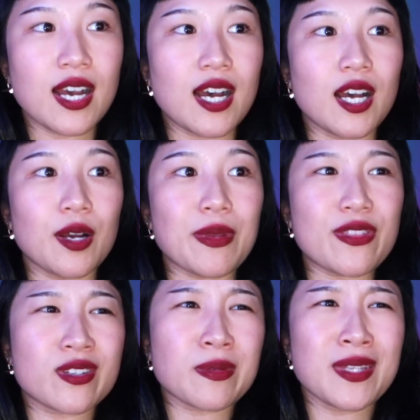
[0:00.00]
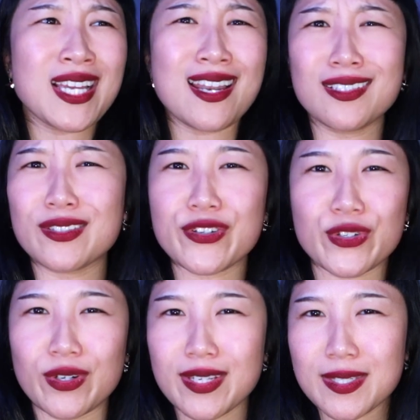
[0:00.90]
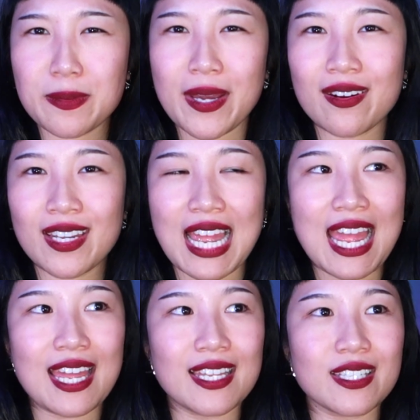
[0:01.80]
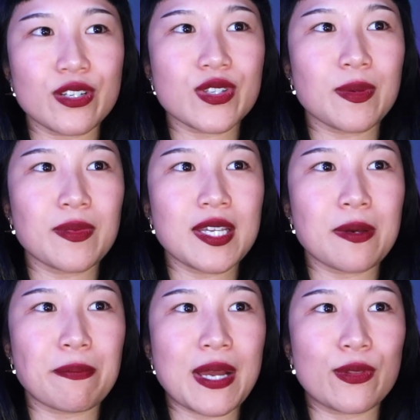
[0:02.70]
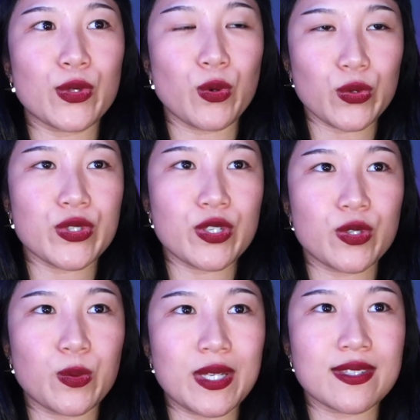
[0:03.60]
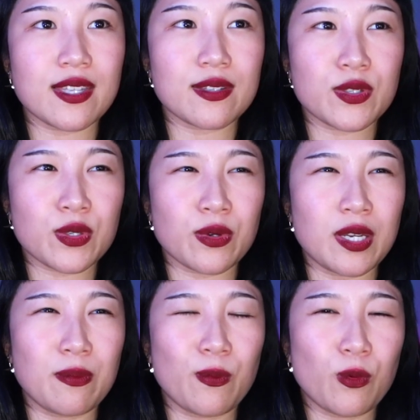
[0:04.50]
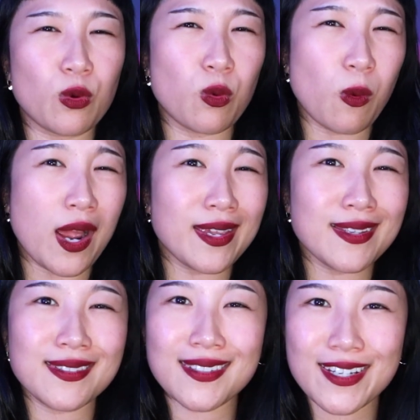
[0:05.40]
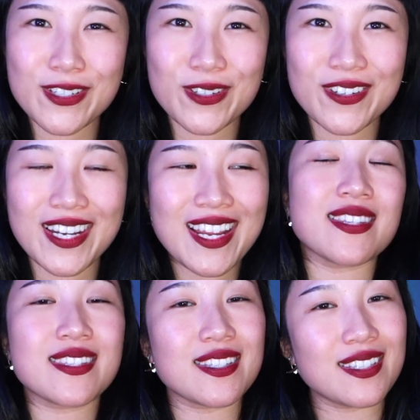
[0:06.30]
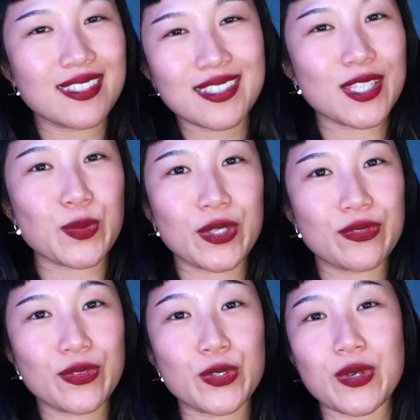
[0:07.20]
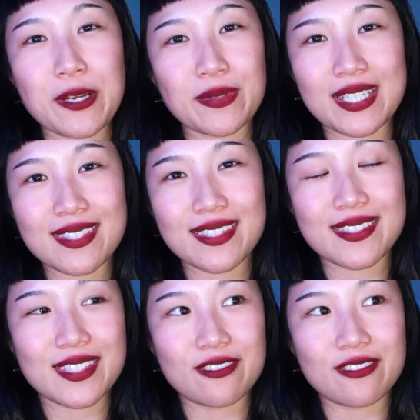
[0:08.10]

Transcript: and there's something kind of luxurious about it, and there's something about the Olsen twins that scream quiet luxury. Etsy is one of the great places to